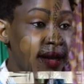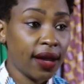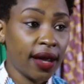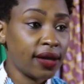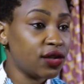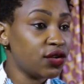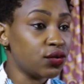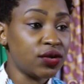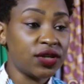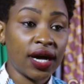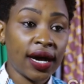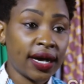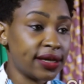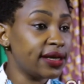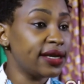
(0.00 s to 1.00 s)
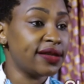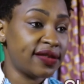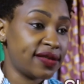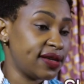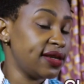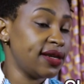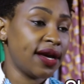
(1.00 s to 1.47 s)
Like, you'd hardly
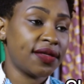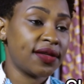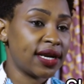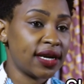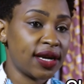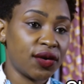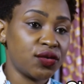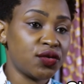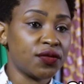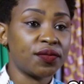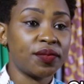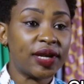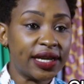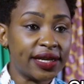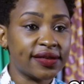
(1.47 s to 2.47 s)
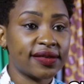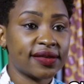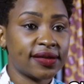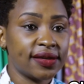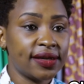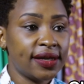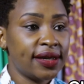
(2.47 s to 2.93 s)
see a thread out of
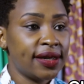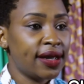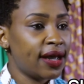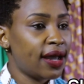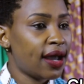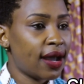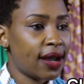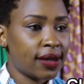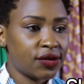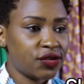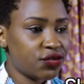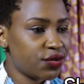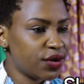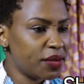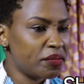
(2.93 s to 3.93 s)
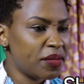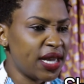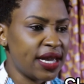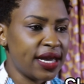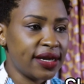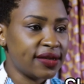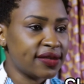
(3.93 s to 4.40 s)
place. Her
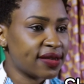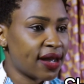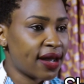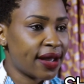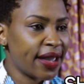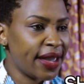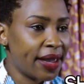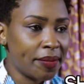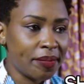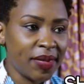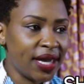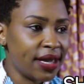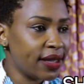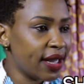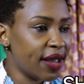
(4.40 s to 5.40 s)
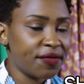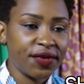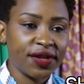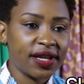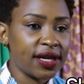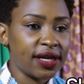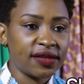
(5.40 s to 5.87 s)
trimmings, her hemming,
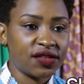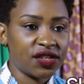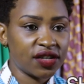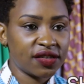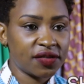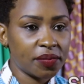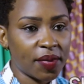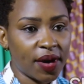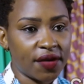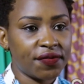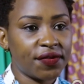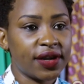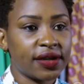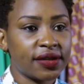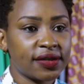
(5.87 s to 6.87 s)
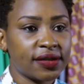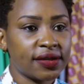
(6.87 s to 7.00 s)
everything is just perfect.